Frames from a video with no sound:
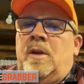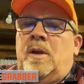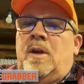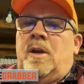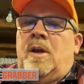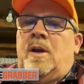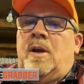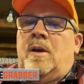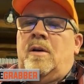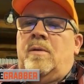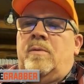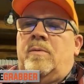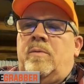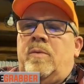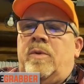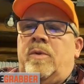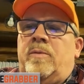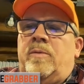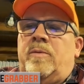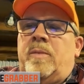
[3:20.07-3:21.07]

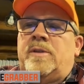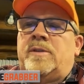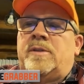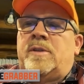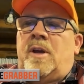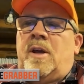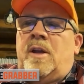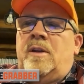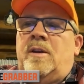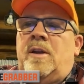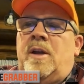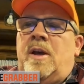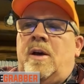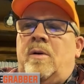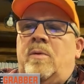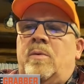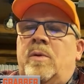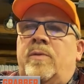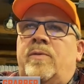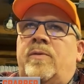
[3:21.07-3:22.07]
With my son now,
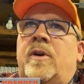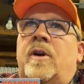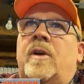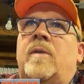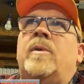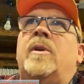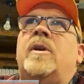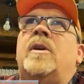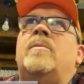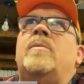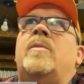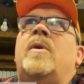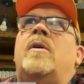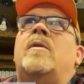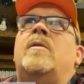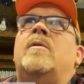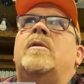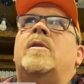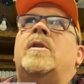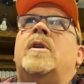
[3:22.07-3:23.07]
we're farming
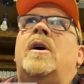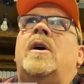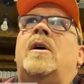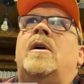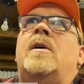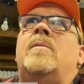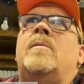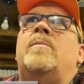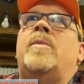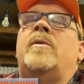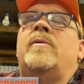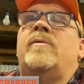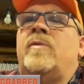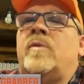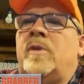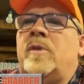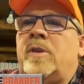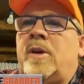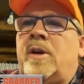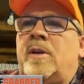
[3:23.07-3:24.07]
about
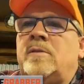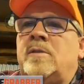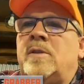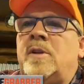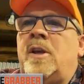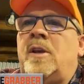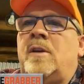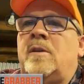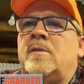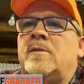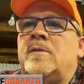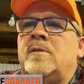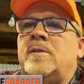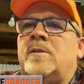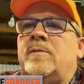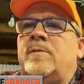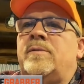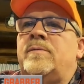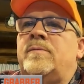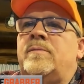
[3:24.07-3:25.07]
4,000 acres
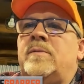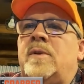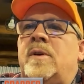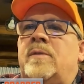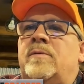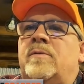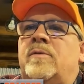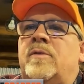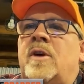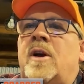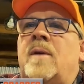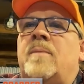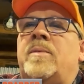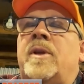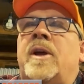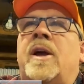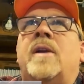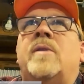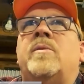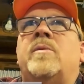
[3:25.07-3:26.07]
of
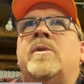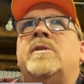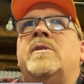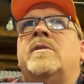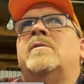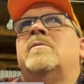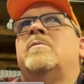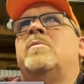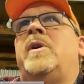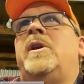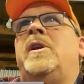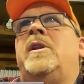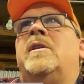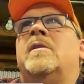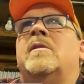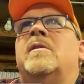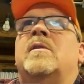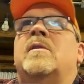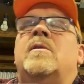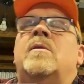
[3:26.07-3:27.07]
cropland, which is wheat,
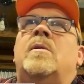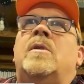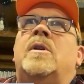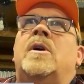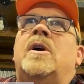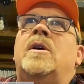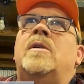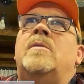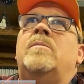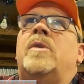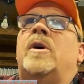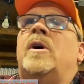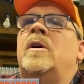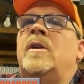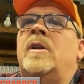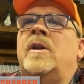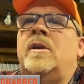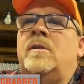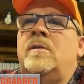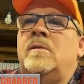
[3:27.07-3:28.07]
canola, and
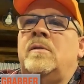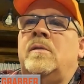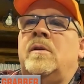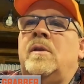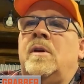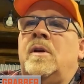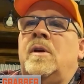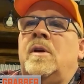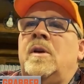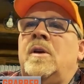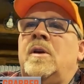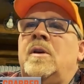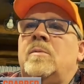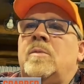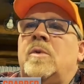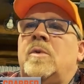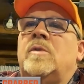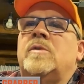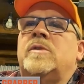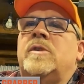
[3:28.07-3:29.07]
barley.
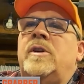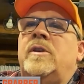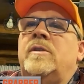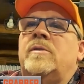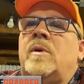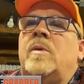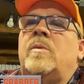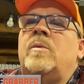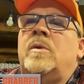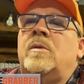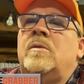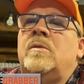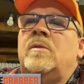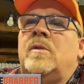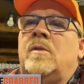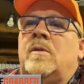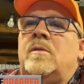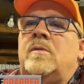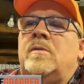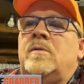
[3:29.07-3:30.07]
Mostly is what we would
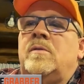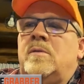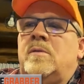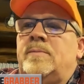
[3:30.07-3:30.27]
grow.